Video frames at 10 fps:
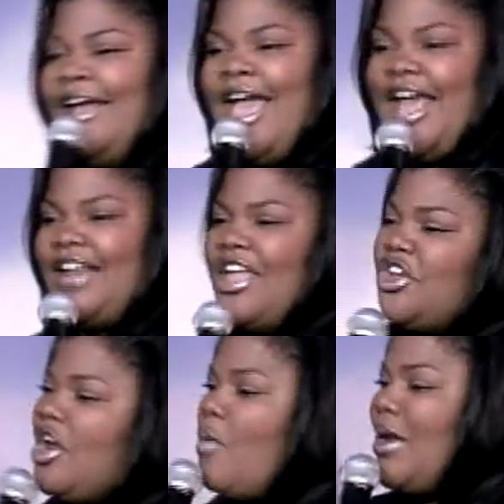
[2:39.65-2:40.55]
Handle.
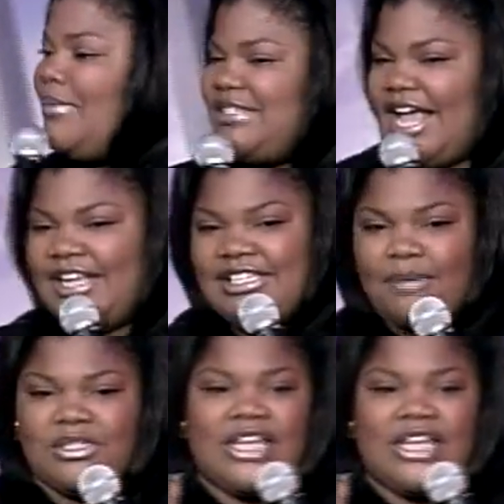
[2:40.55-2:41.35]
And you know what, I'm gonna tell you something.